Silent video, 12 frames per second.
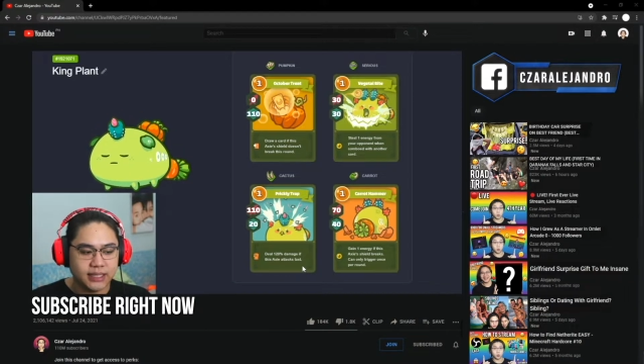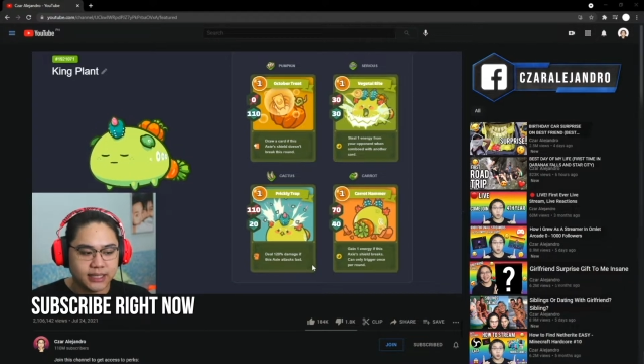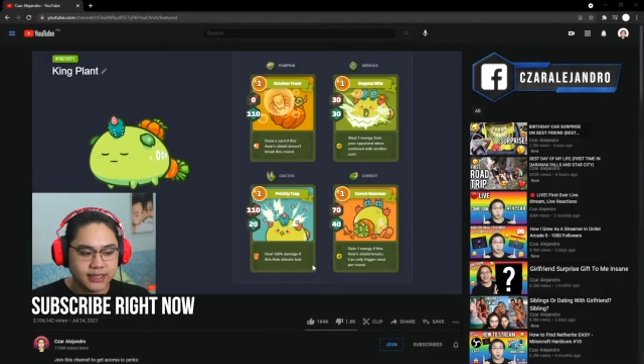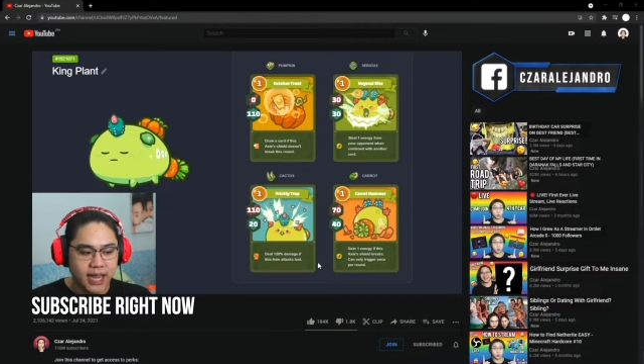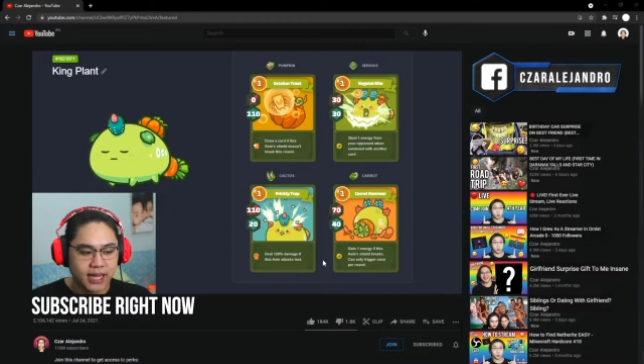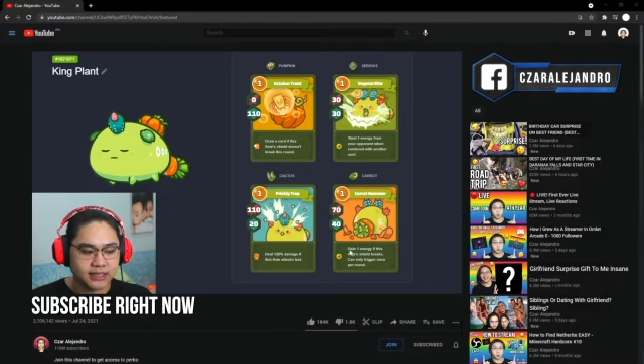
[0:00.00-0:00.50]

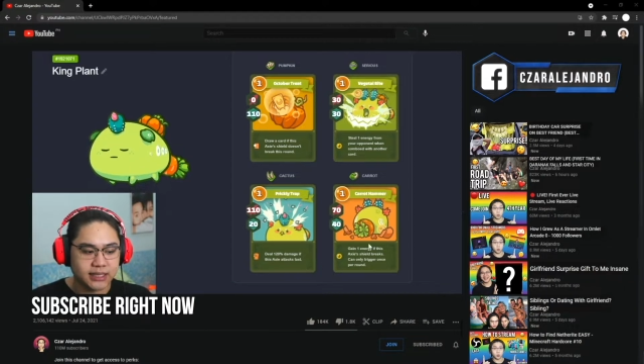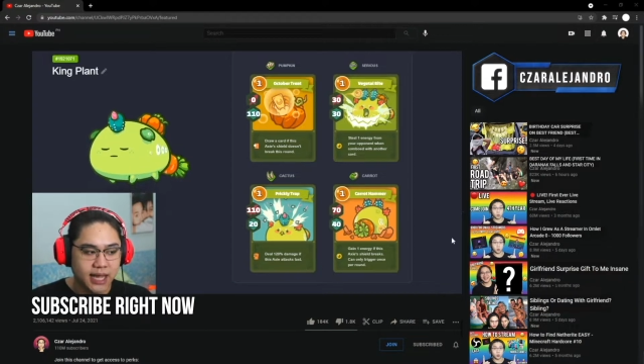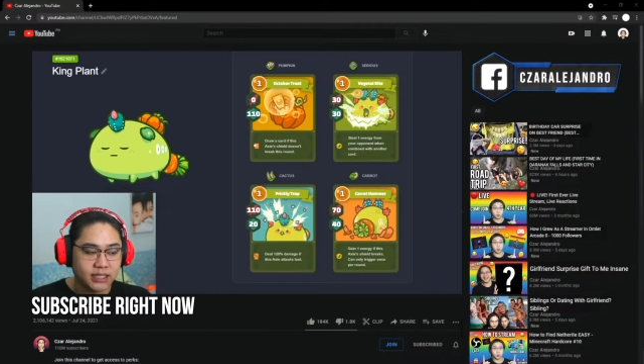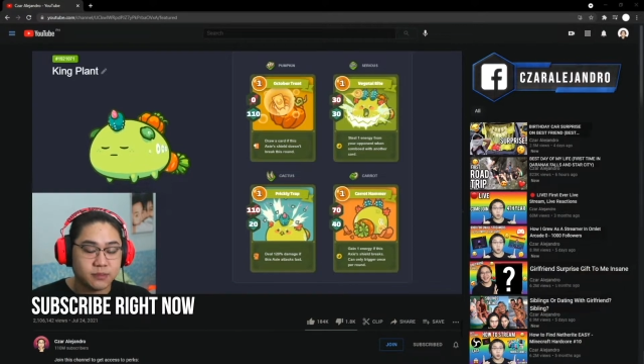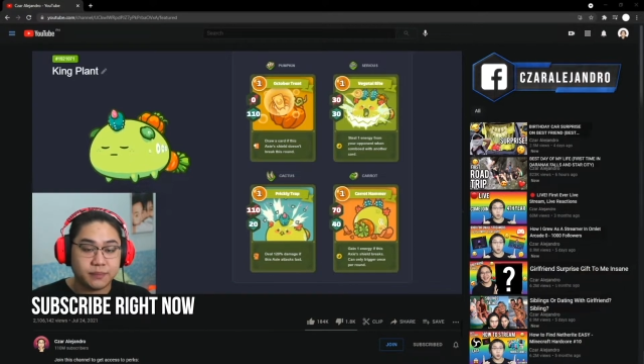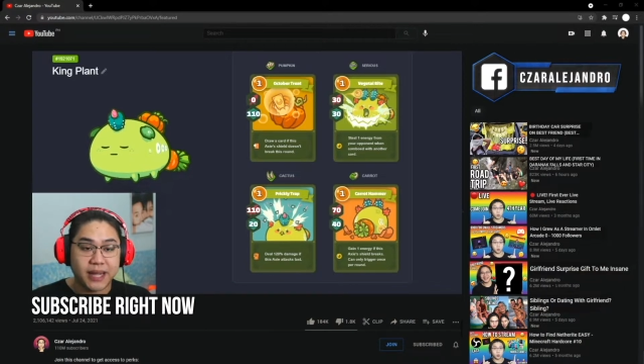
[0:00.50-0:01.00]
attacks
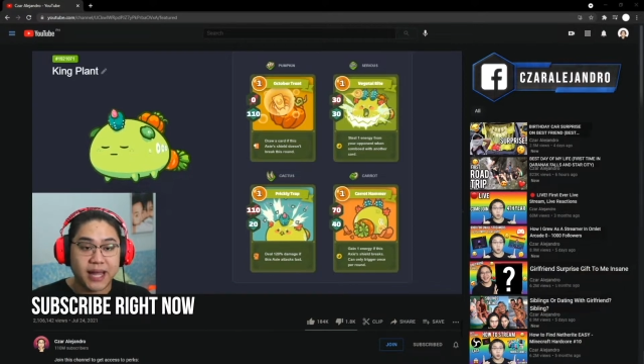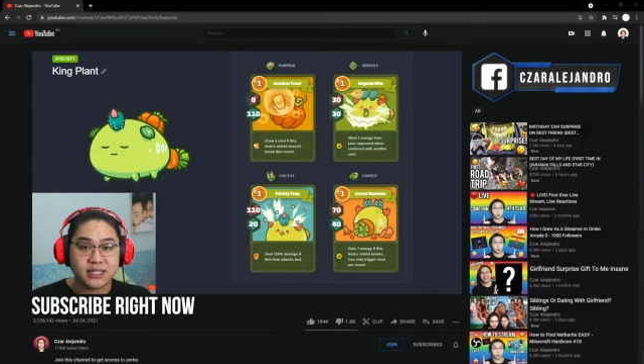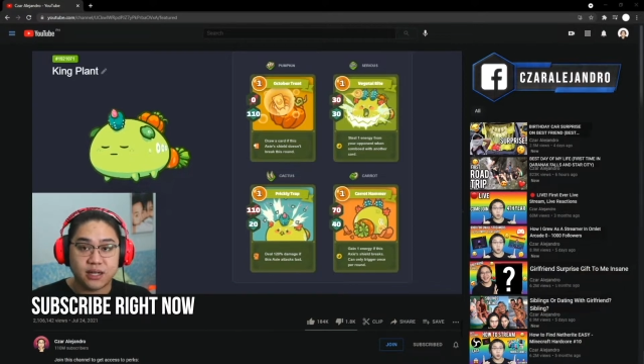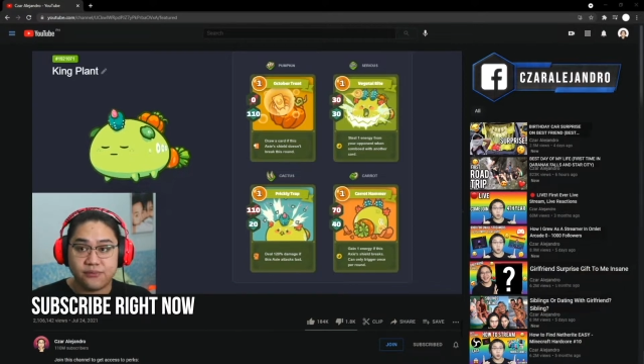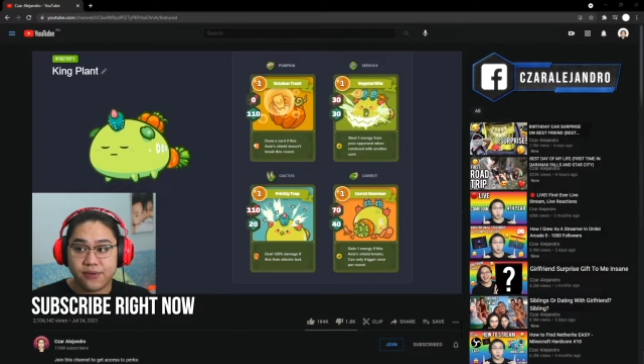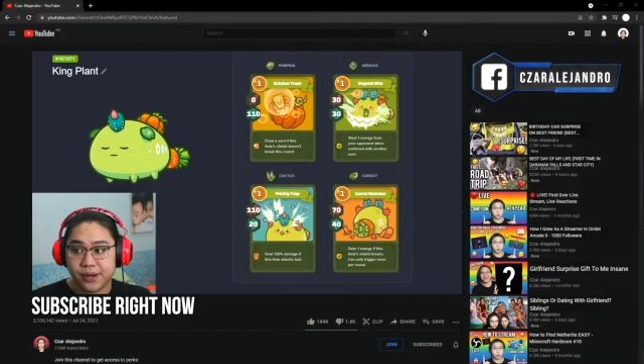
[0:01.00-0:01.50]
last. Plants
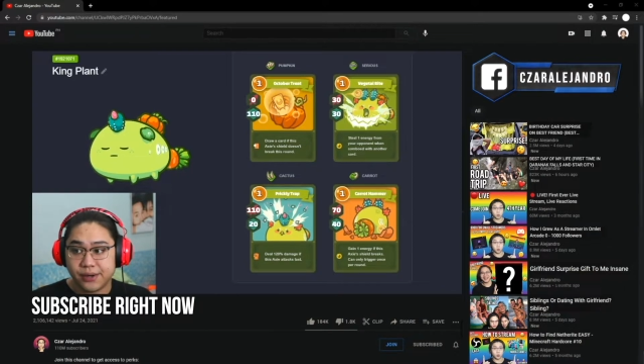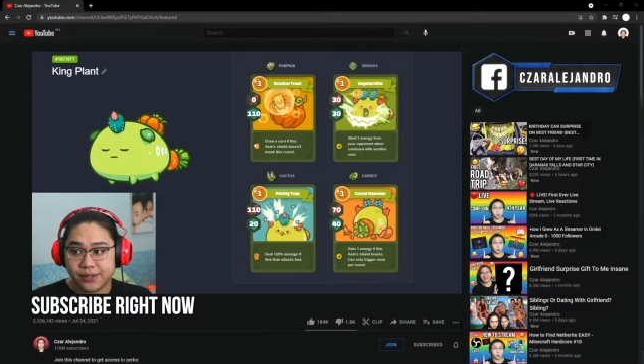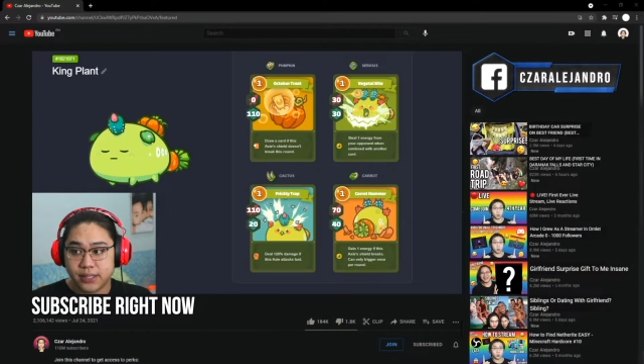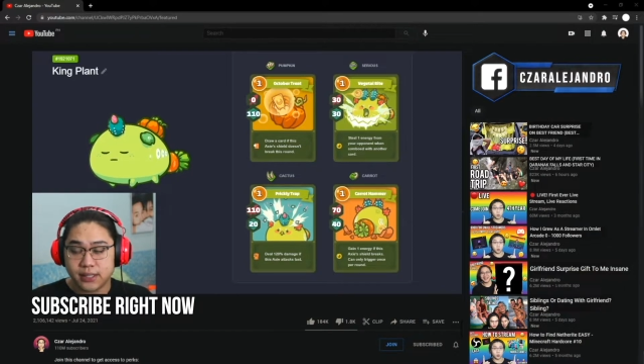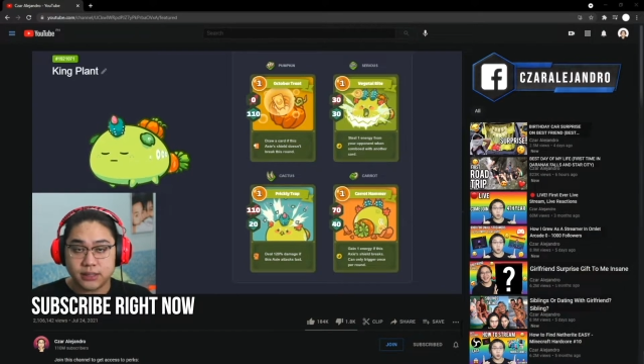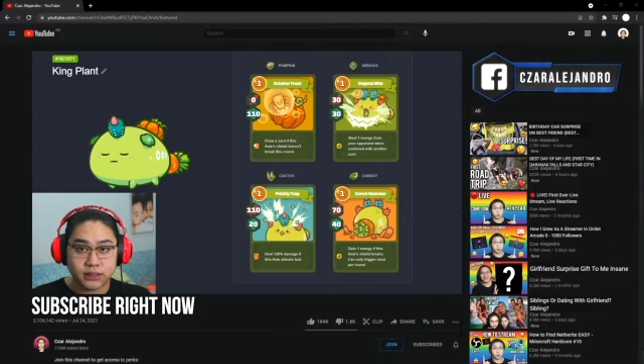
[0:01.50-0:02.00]
are
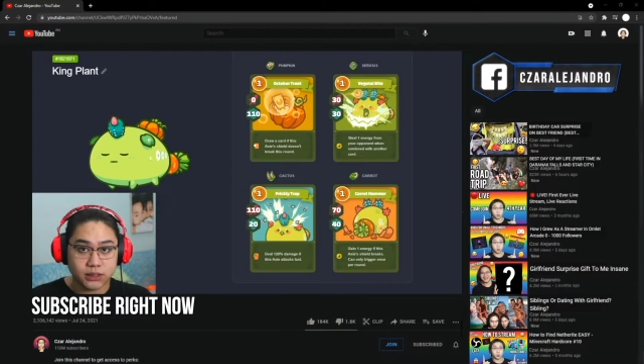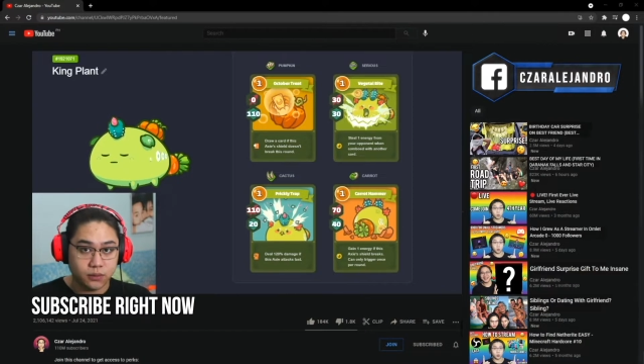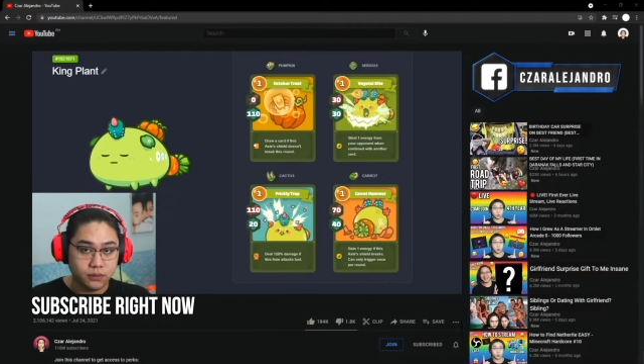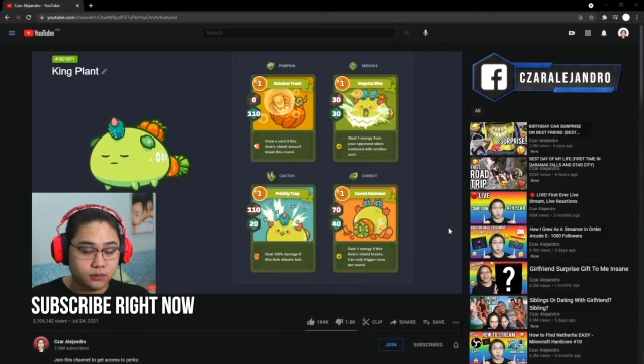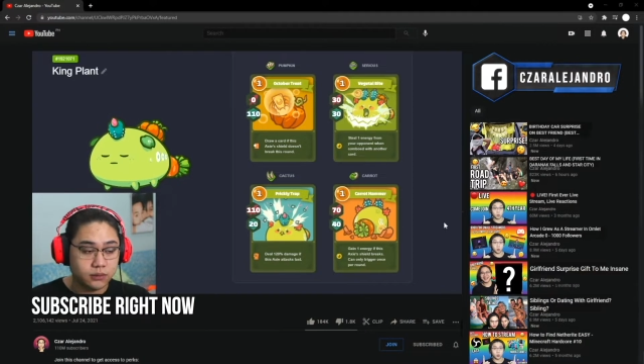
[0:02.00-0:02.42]
very slow,